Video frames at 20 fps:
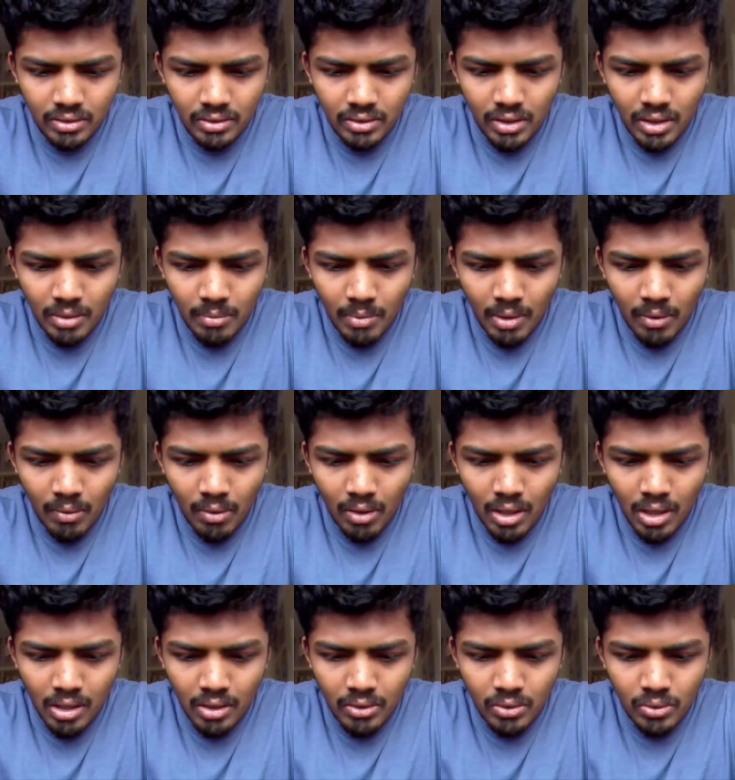
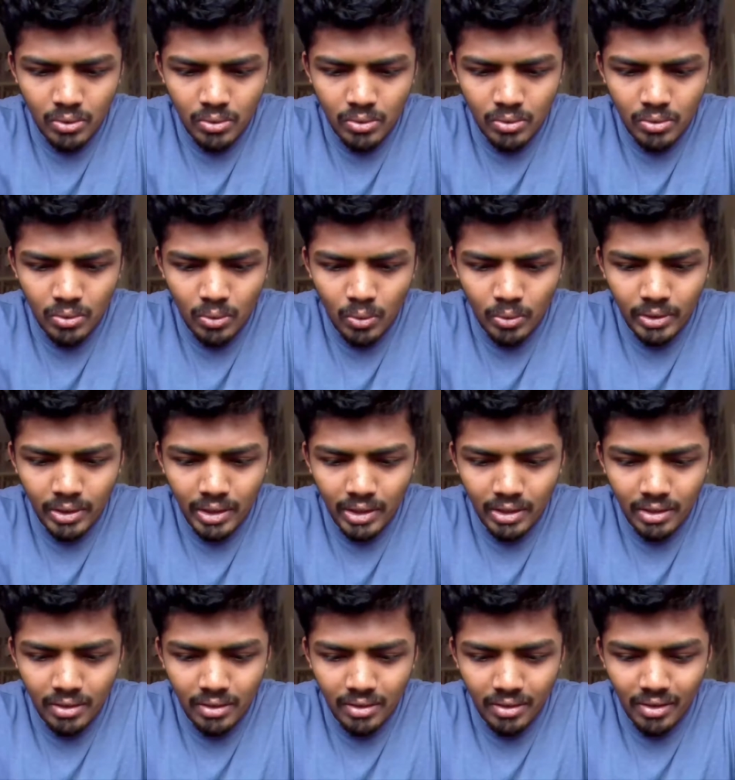Germawa
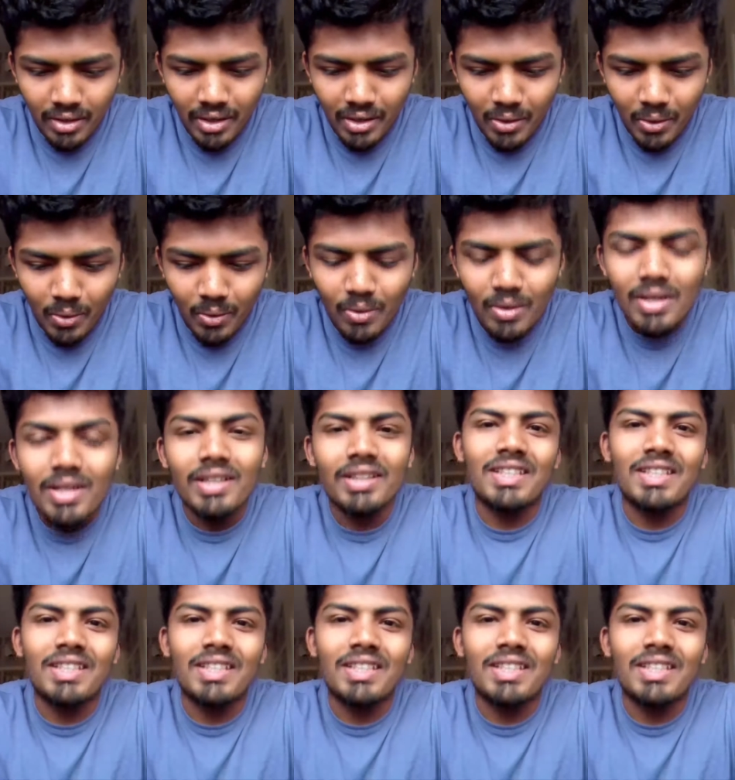talking Rero.